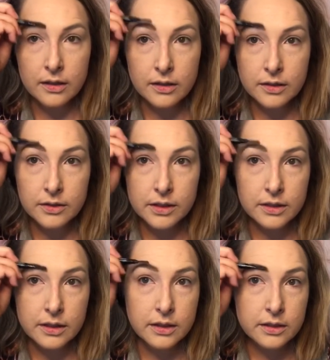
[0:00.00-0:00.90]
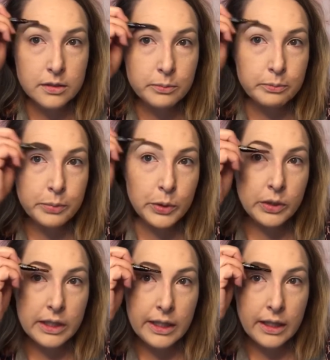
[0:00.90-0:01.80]
we're just gonna
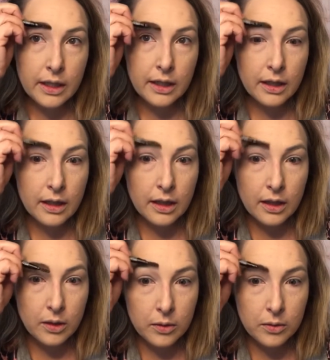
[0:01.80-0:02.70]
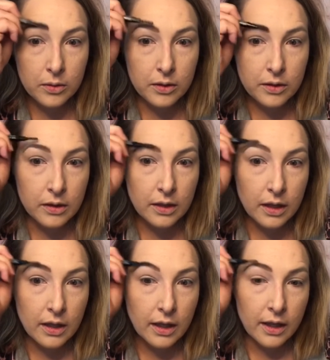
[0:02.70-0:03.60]
spoolie those,
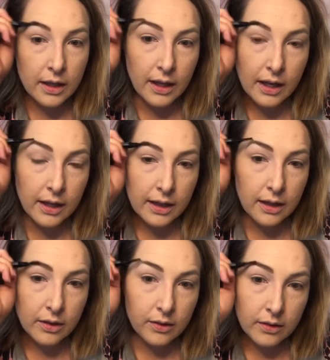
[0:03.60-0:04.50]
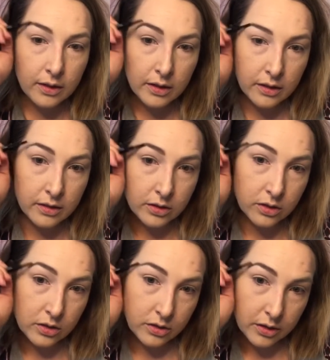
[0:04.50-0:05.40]
kind of get those
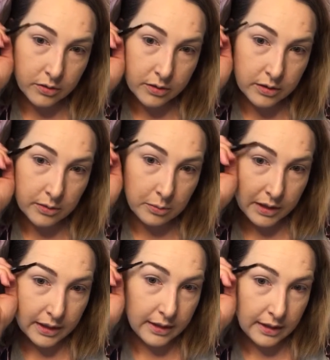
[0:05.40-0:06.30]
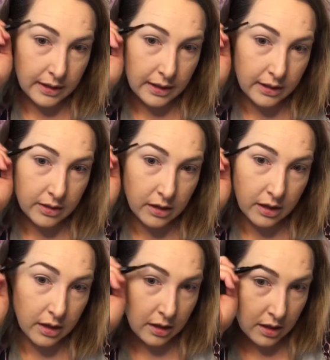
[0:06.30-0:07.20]
strokes blended so they
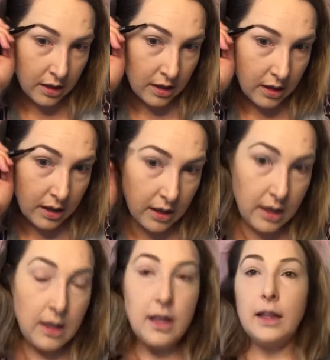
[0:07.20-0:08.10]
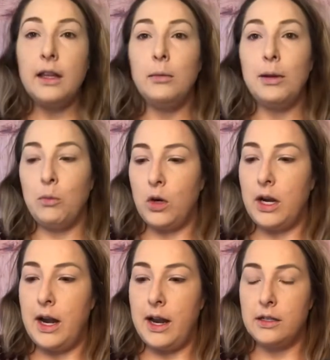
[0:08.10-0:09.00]
look a little bit more
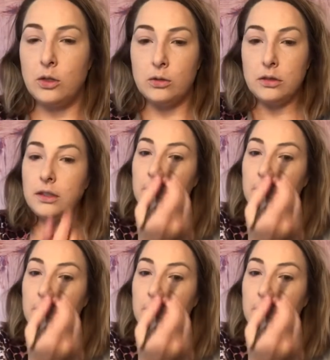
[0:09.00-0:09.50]
natural.